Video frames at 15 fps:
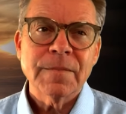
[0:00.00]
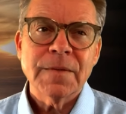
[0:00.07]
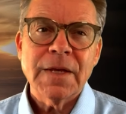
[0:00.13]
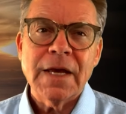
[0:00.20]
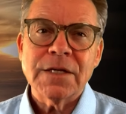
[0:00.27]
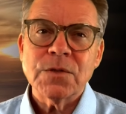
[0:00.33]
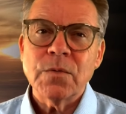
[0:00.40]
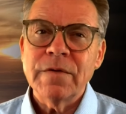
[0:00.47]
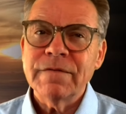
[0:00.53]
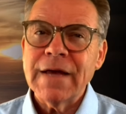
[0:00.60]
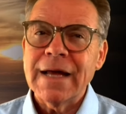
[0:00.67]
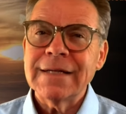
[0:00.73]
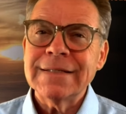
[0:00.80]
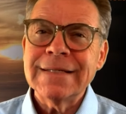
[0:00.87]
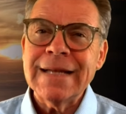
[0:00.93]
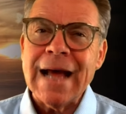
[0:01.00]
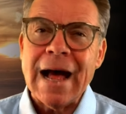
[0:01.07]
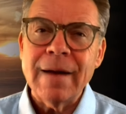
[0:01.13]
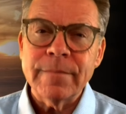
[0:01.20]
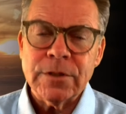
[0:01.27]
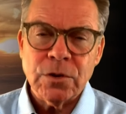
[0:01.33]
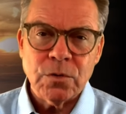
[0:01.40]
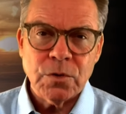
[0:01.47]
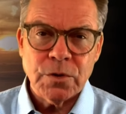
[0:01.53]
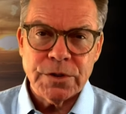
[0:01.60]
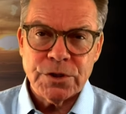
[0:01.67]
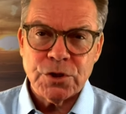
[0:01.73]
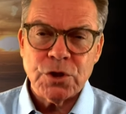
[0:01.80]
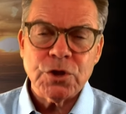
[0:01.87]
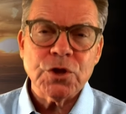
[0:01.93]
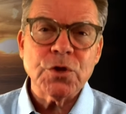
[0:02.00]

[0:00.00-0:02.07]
Yes, we've got nominal Christians,